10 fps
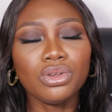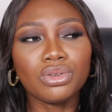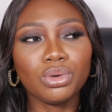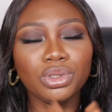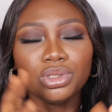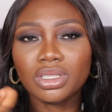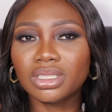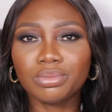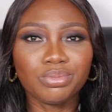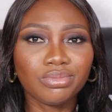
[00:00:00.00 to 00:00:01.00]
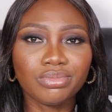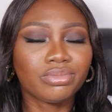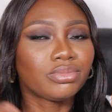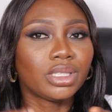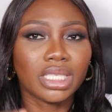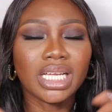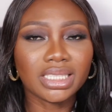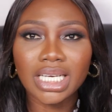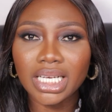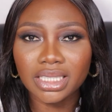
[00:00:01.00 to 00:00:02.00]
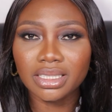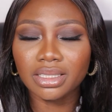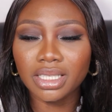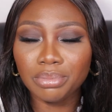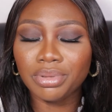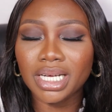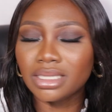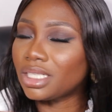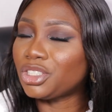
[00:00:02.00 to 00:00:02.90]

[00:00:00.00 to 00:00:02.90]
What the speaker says: So you just enter in the keypad,